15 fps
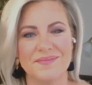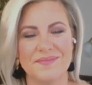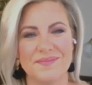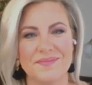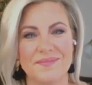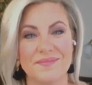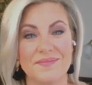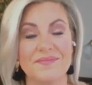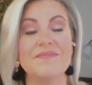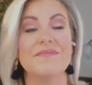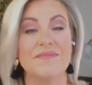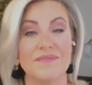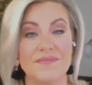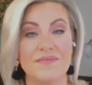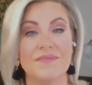
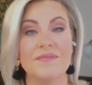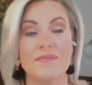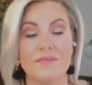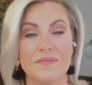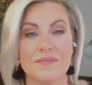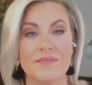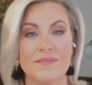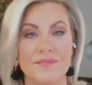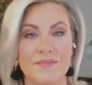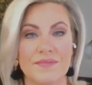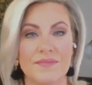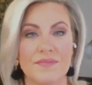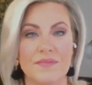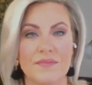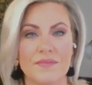
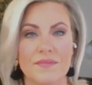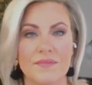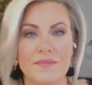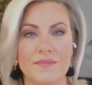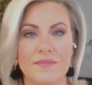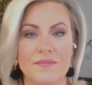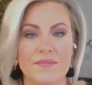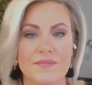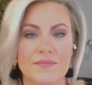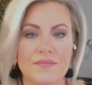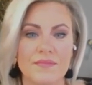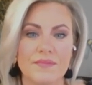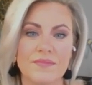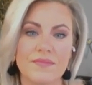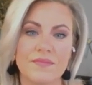
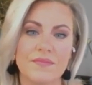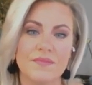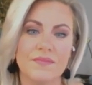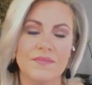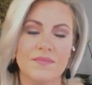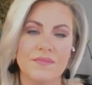(silent)